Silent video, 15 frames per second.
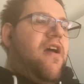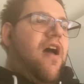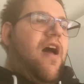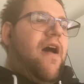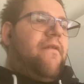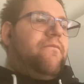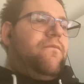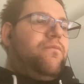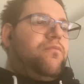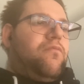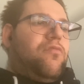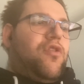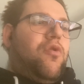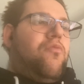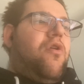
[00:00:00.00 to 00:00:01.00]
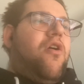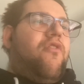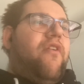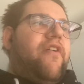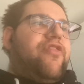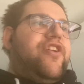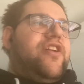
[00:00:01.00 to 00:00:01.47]

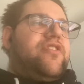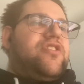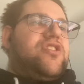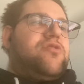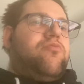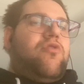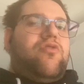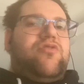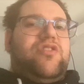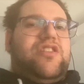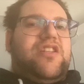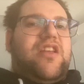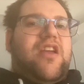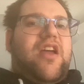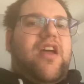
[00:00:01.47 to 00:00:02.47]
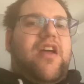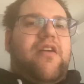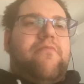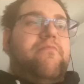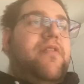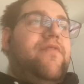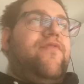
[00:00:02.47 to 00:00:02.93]
I think the Swans
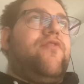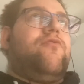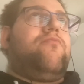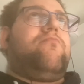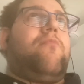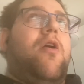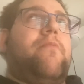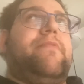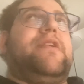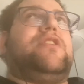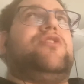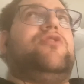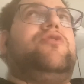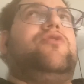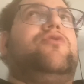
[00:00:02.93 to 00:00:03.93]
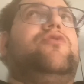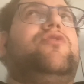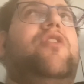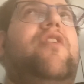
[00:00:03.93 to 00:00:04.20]
midfield might be too good.